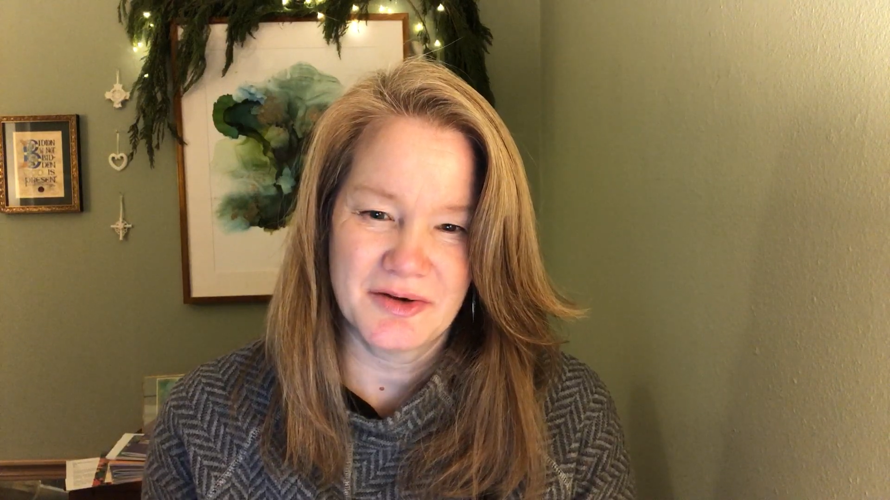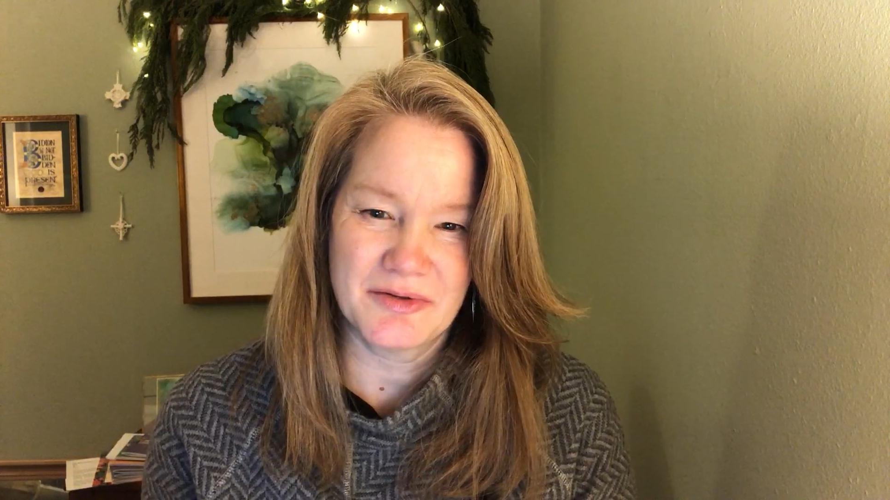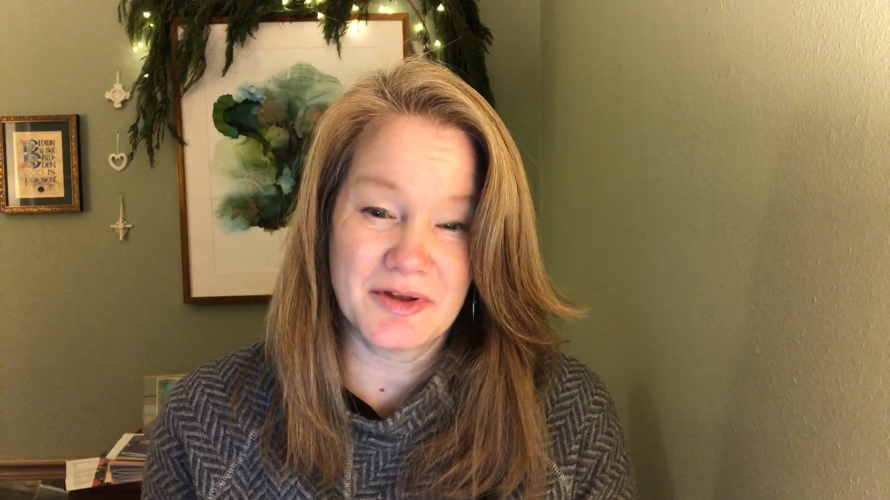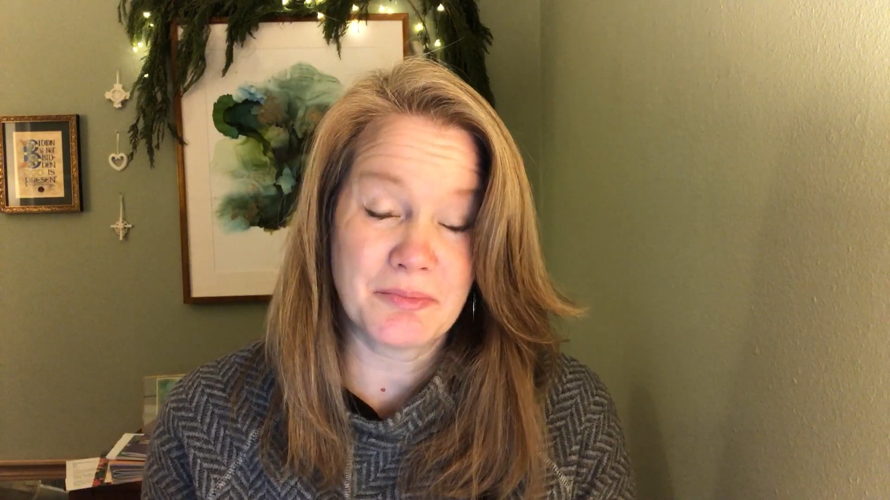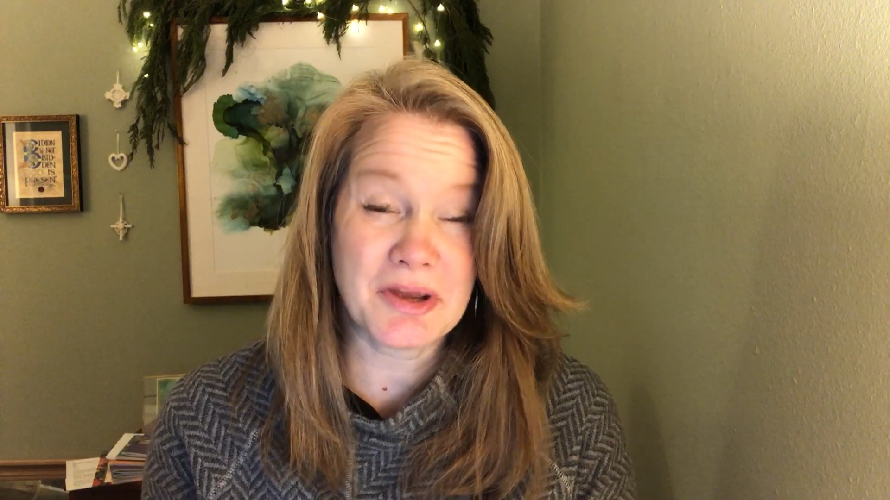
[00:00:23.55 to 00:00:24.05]

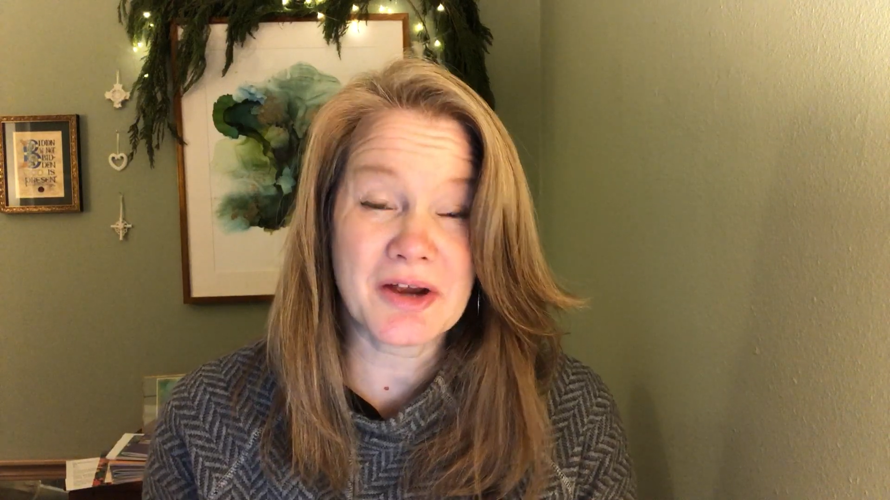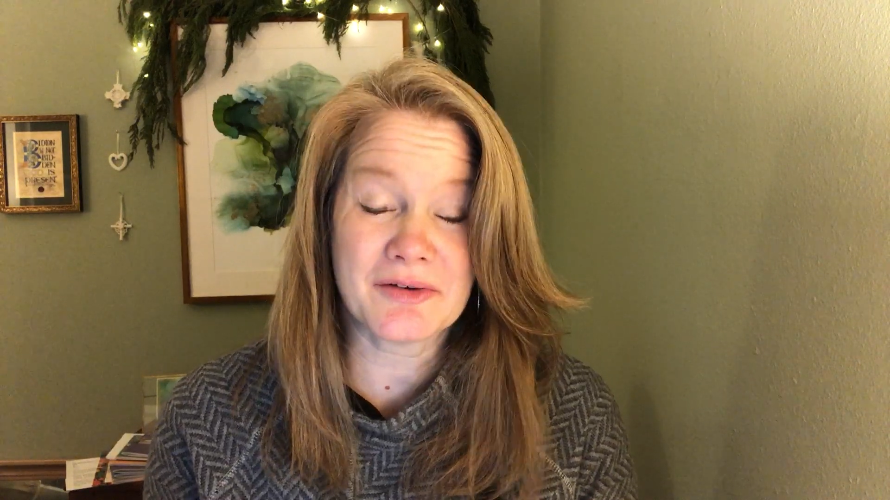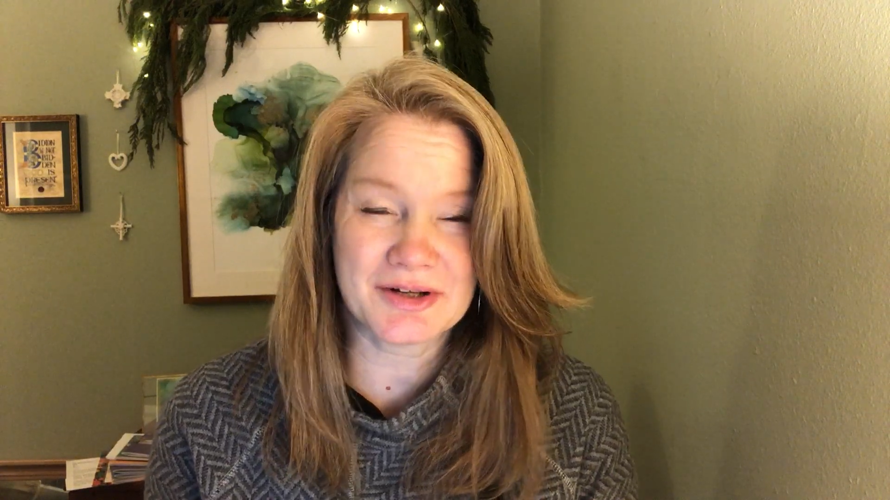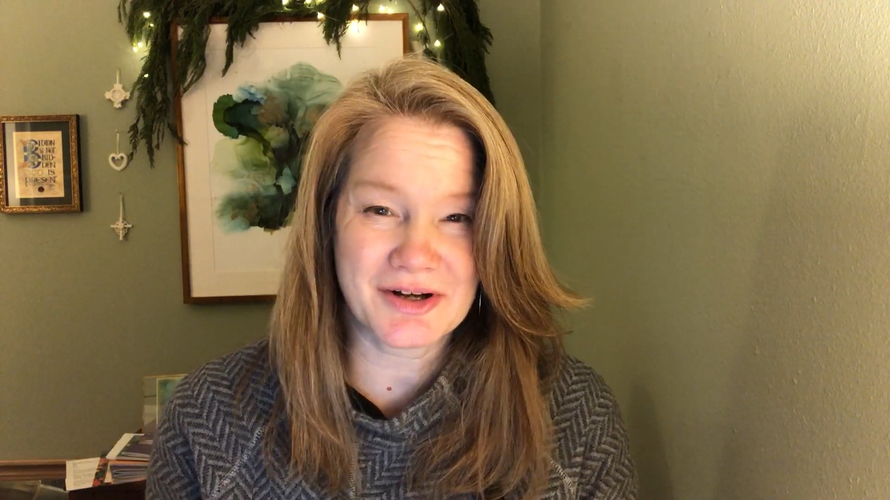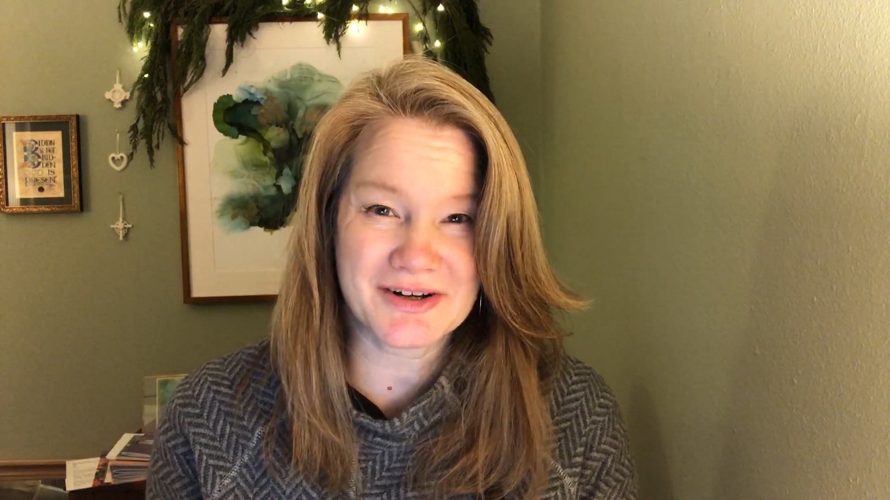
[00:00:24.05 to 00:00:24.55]
the
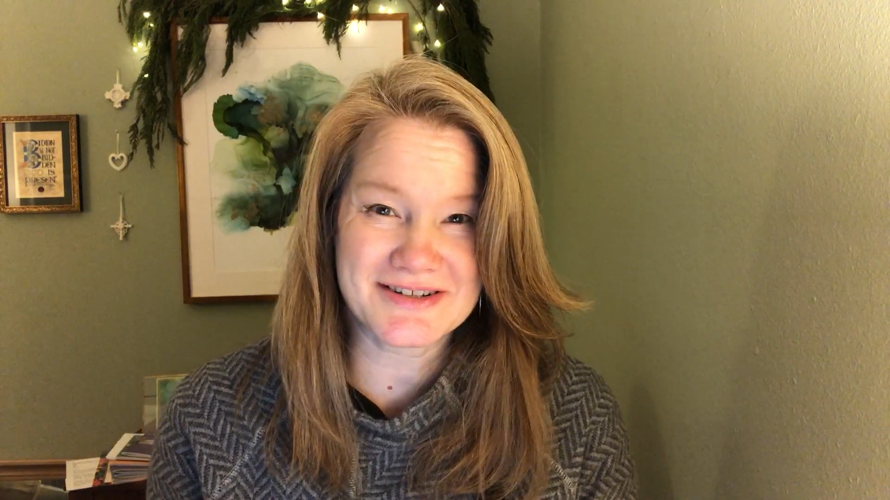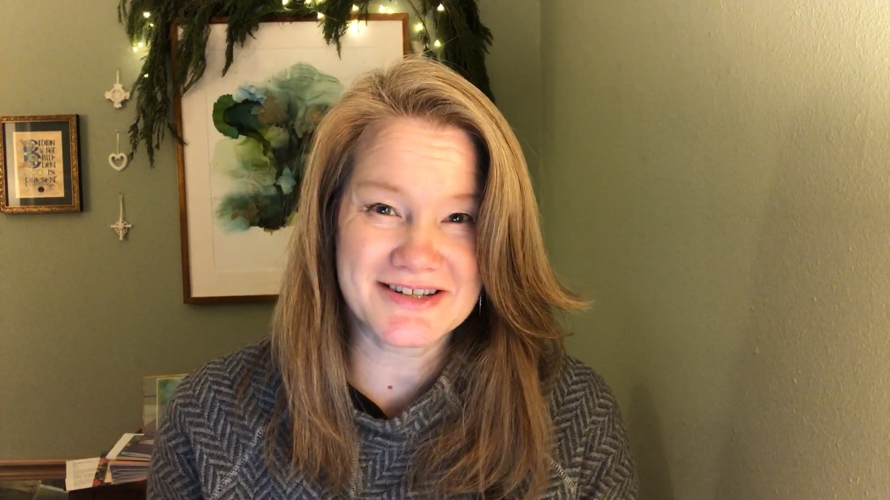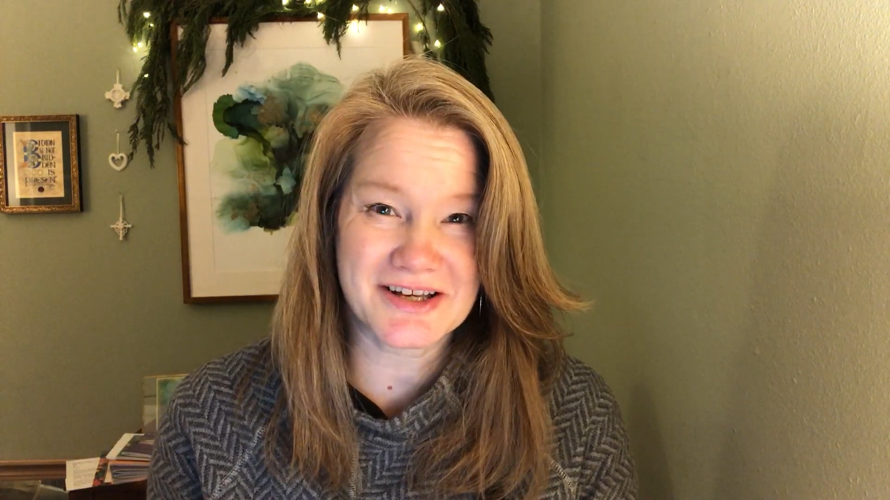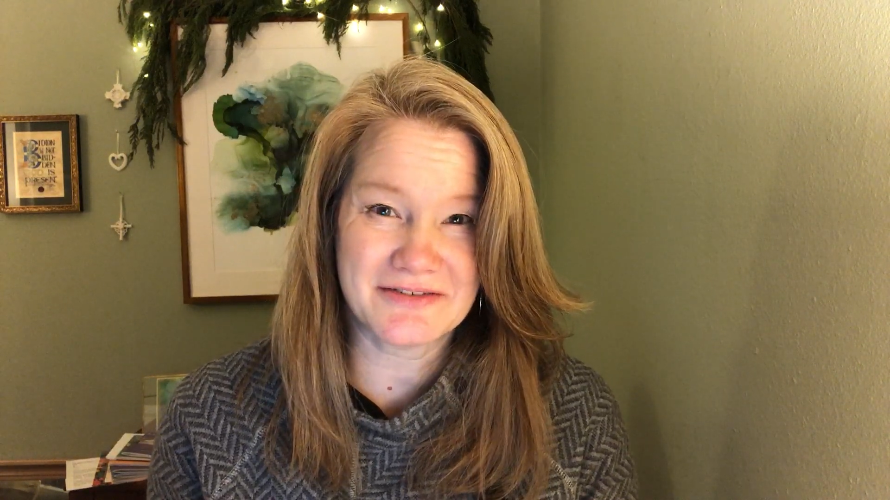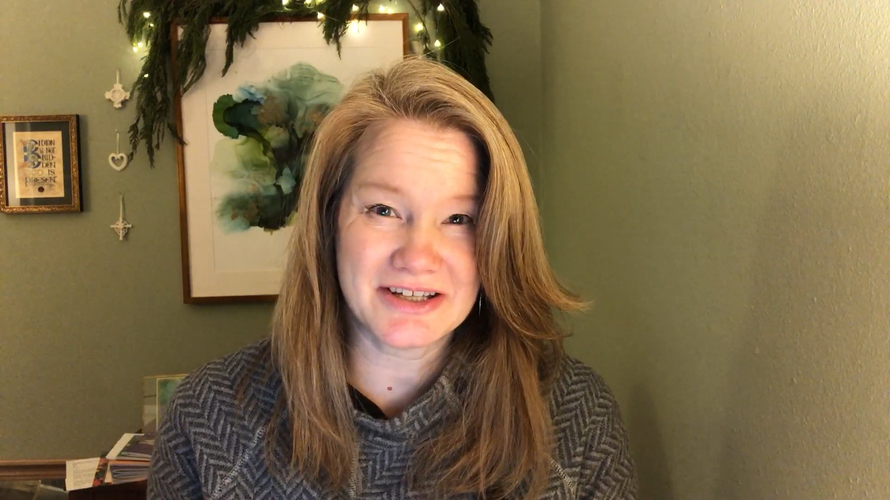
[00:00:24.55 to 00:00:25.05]
paradox
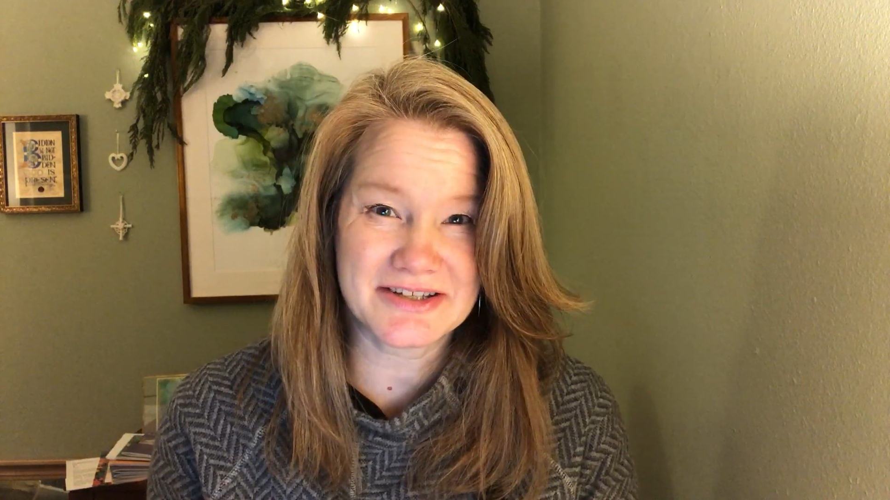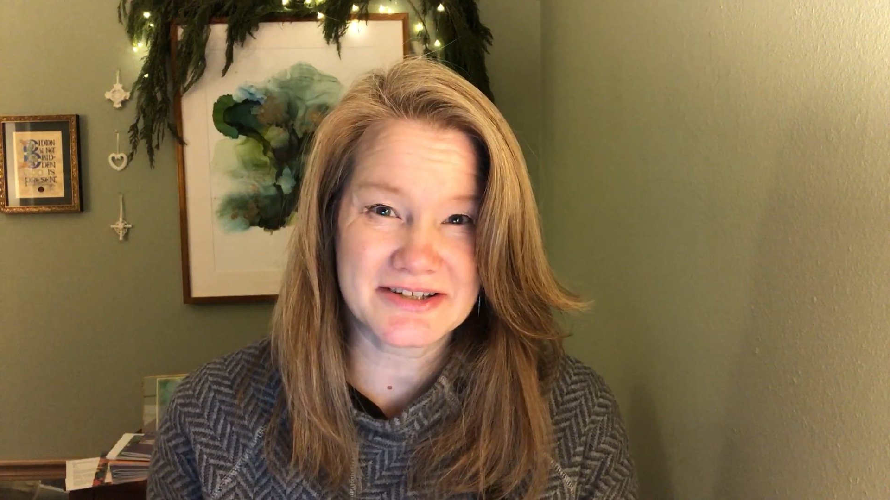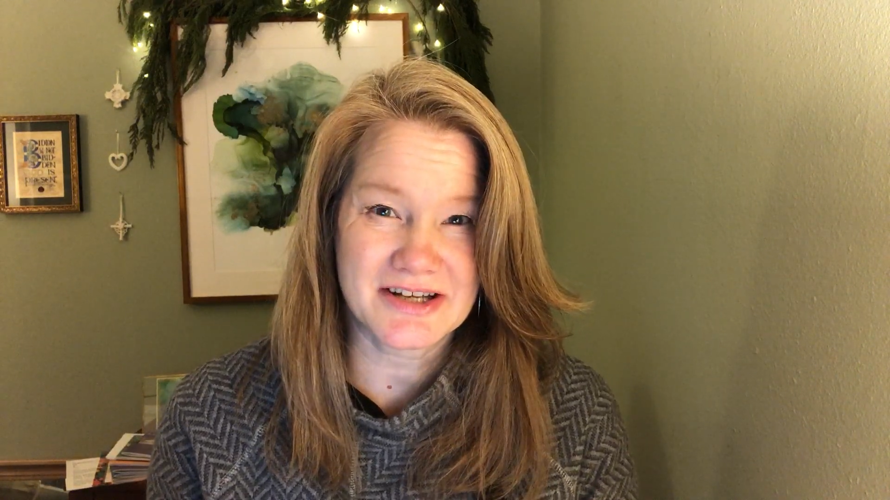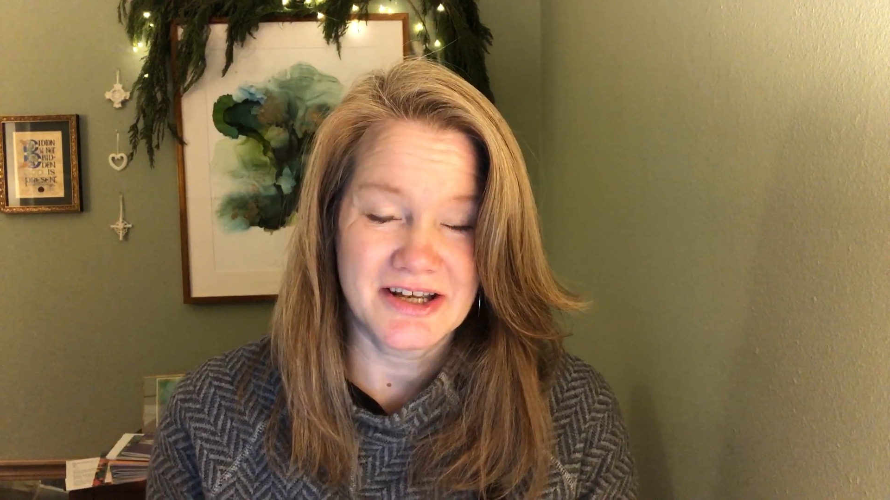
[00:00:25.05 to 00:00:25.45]
of it,